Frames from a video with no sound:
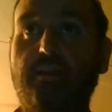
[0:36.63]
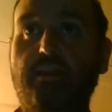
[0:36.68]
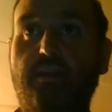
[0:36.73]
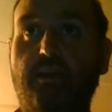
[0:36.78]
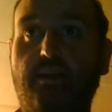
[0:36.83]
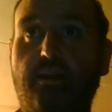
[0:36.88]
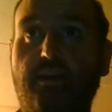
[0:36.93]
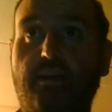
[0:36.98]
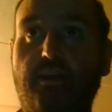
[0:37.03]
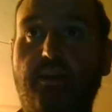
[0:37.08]

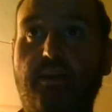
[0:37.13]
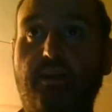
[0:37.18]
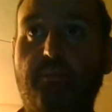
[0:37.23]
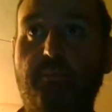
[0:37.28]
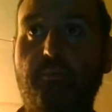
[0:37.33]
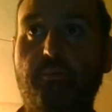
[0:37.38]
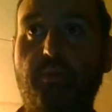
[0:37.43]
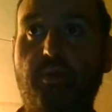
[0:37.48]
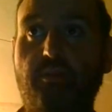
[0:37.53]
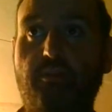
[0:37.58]

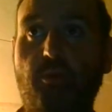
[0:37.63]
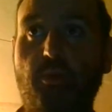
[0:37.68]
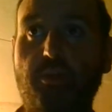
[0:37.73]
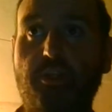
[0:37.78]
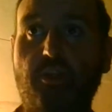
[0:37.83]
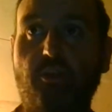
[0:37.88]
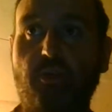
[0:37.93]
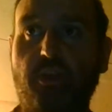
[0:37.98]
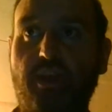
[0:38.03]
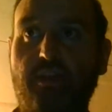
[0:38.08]
But of course, you
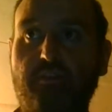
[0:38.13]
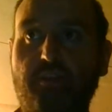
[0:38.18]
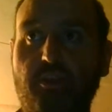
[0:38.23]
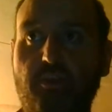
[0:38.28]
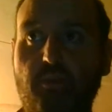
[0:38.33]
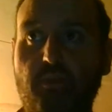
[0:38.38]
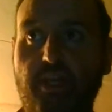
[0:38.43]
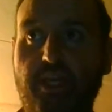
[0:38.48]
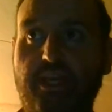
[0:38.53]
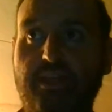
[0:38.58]
don't have to
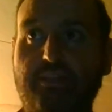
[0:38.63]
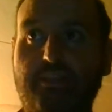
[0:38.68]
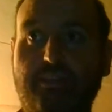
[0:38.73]
do that.